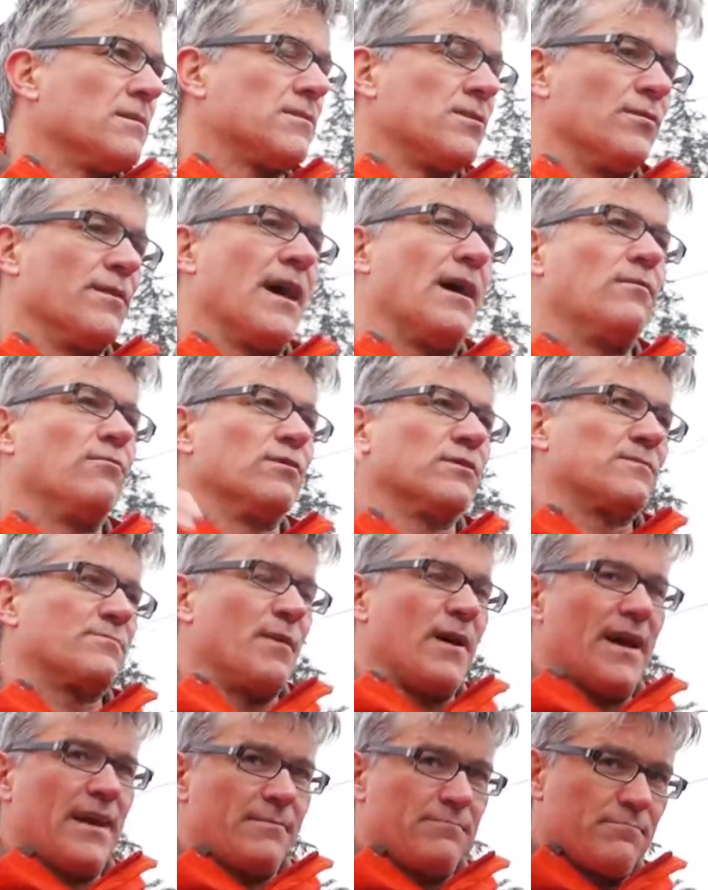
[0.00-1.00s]
So that was
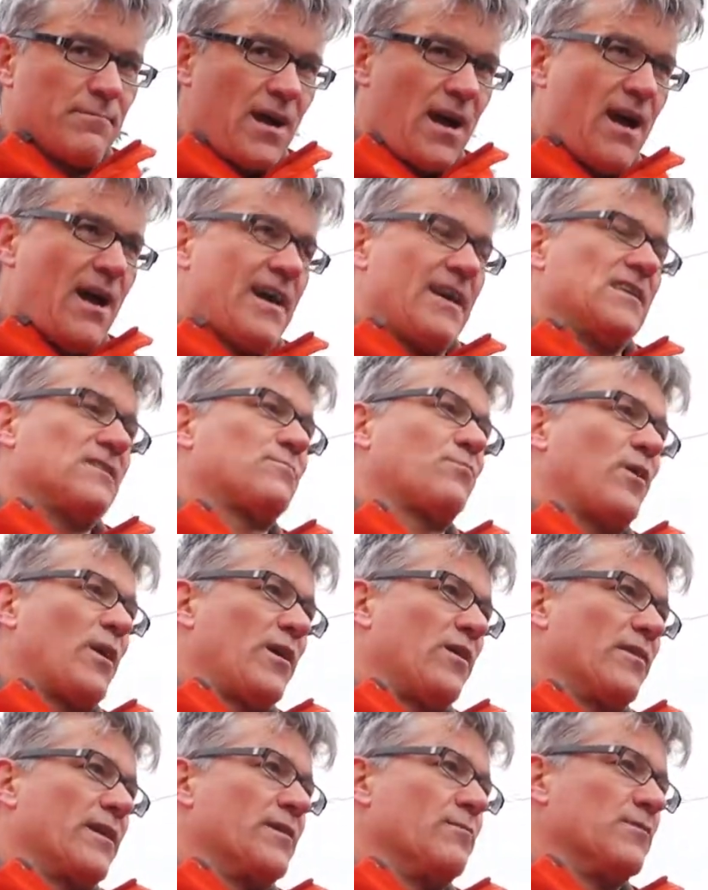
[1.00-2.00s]
my highest
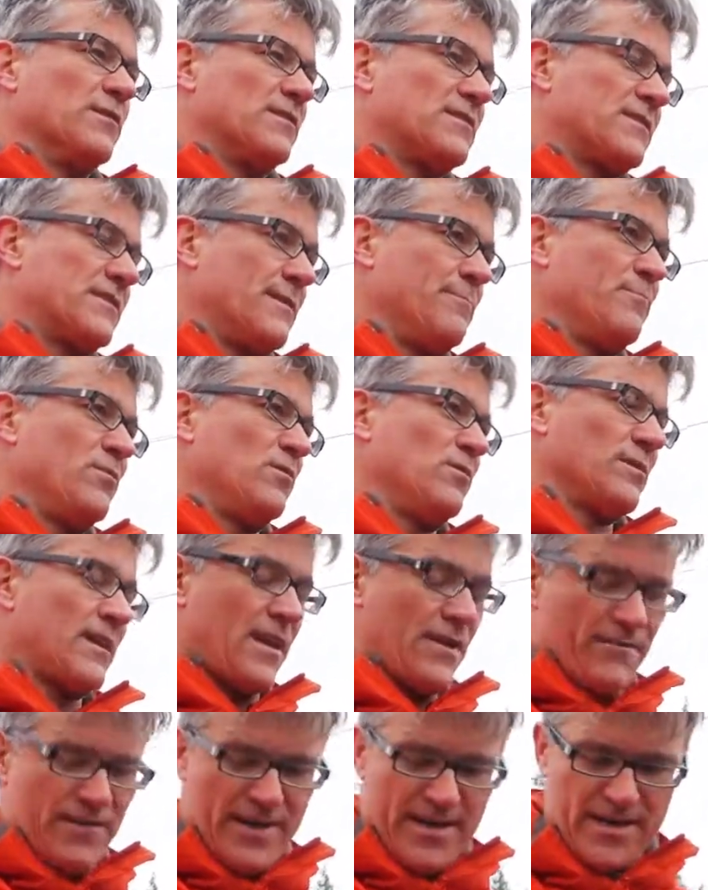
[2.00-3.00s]
priority, was simple,
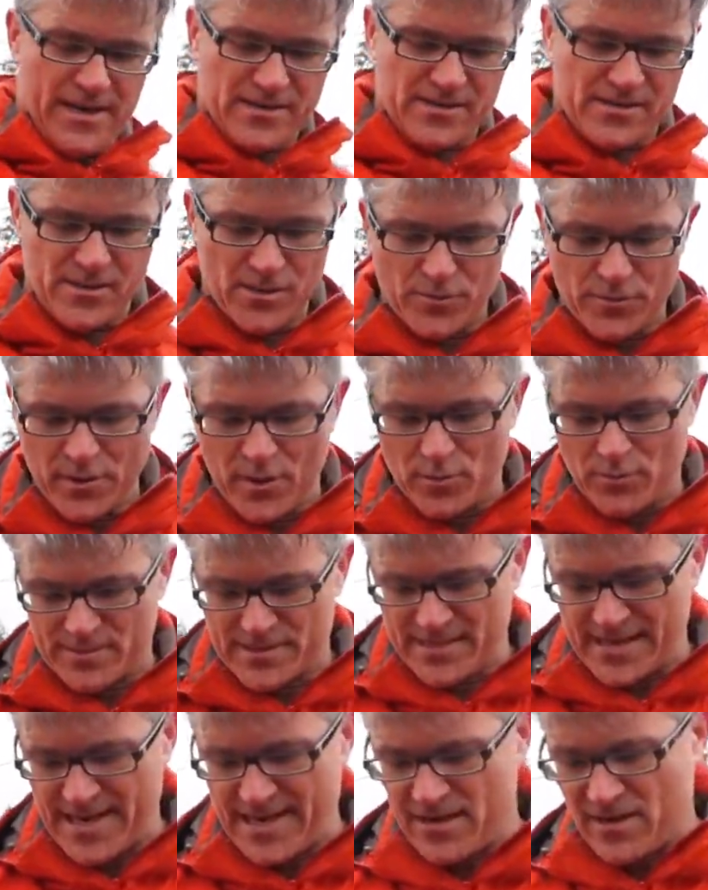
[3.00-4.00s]
convenient. So no,
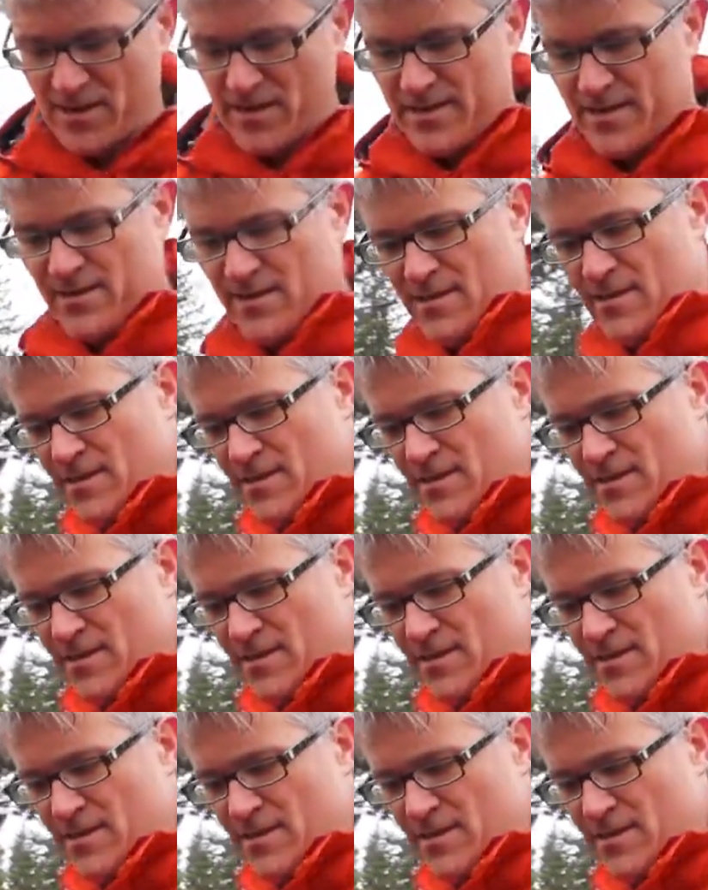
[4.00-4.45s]
to get on.